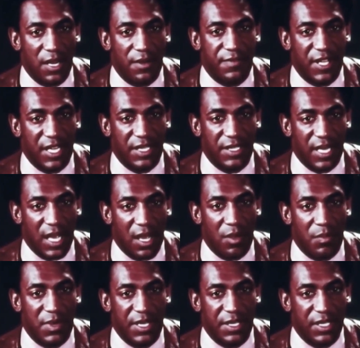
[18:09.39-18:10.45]
and out of date
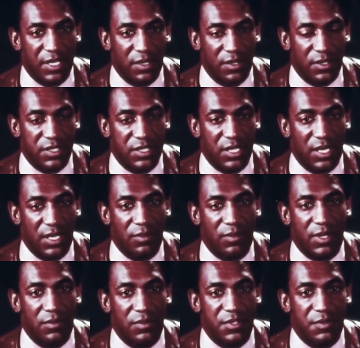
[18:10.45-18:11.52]
now, but it didn't look silly
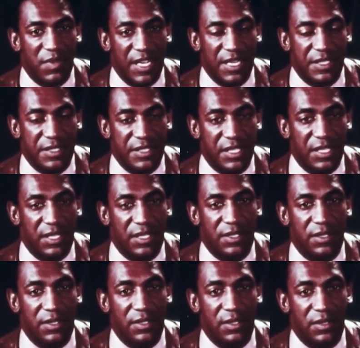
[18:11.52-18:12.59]
when it was made and
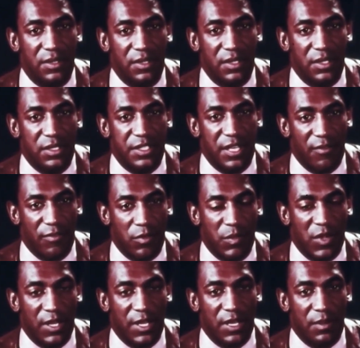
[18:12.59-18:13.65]
seen. Several
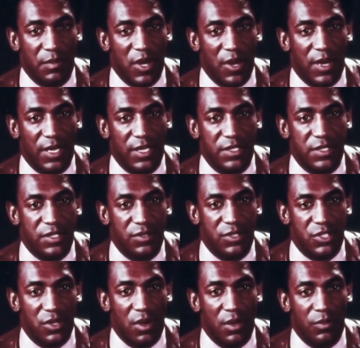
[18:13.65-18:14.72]
million Americans
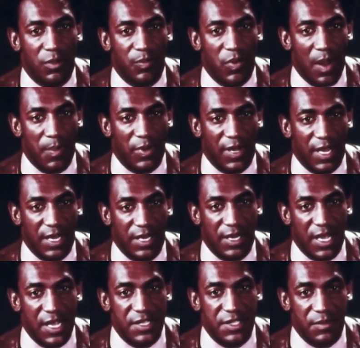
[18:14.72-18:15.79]
who saw it were
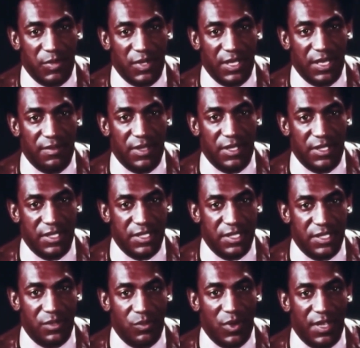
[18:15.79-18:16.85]
propagandized to believe that
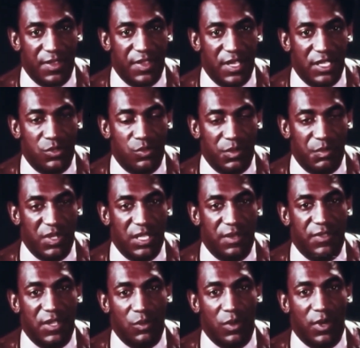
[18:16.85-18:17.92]
this is the way things would
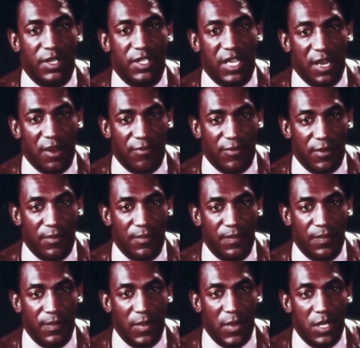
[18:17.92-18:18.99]
be if they weren't careful.
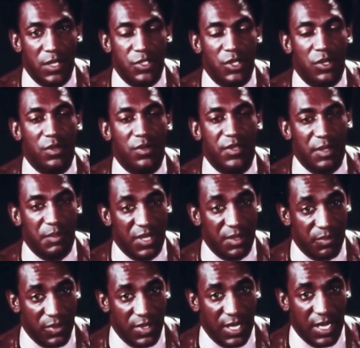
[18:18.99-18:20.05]
So they've
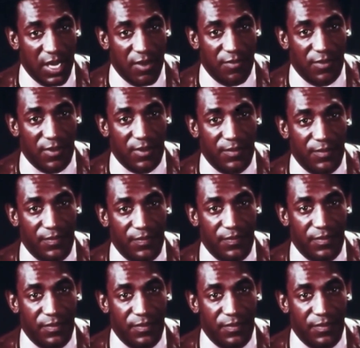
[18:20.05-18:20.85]
been pretty careful.